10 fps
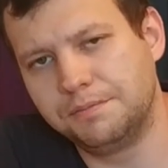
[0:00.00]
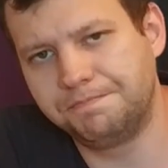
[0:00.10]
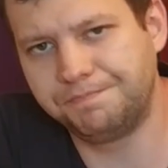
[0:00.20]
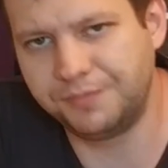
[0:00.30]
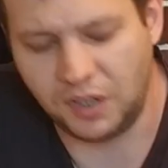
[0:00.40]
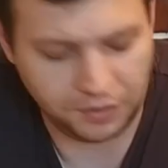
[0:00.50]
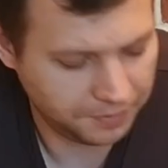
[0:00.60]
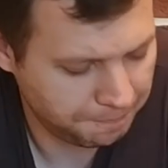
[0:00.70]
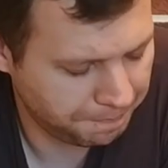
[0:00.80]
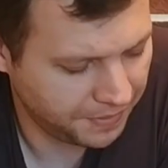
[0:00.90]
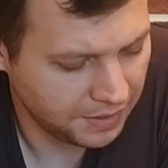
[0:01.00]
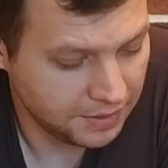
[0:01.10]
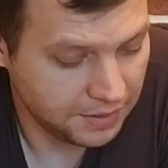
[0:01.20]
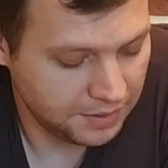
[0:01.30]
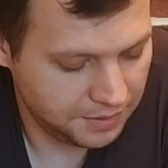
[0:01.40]
thing,
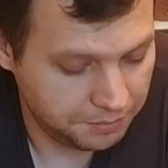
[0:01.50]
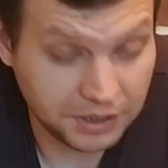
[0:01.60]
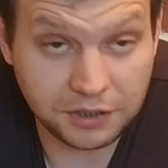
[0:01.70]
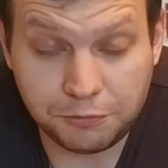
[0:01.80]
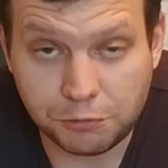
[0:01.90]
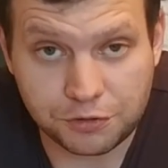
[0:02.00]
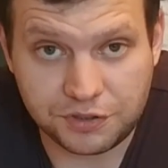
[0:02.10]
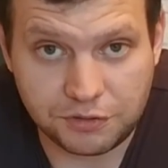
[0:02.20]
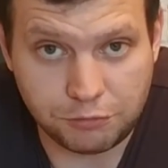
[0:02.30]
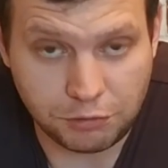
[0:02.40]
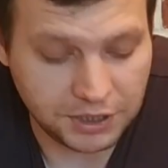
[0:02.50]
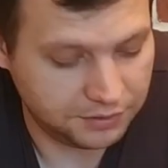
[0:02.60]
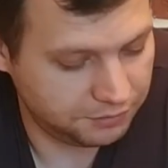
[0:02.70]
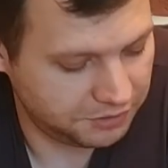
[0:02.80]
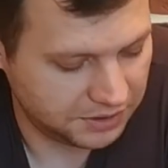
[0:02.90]
but it works great.
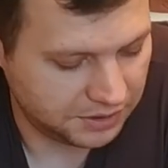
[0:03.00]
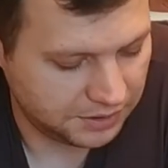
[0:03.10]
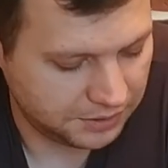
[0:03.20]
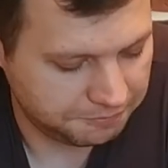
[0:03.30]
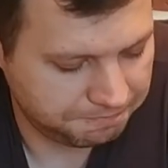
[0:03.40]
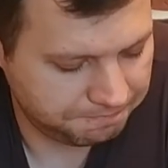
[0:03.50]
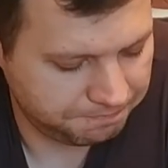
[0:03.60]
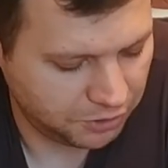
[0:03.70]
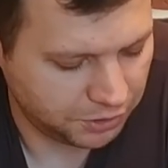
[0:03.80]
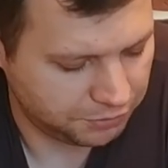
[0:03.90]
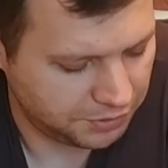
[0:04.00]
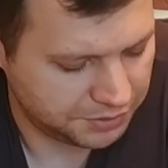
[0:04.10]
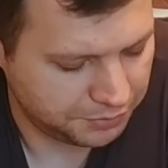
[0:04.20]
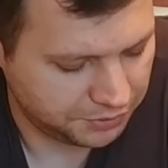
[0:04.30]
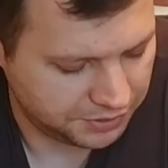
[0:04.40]
You can trust me
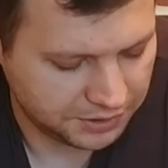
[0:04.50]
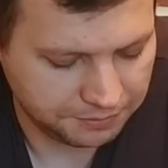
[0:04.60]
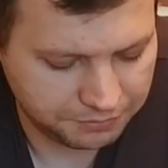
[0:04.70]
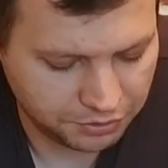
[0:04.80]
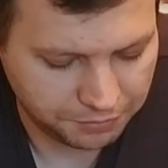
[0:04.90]
on that. So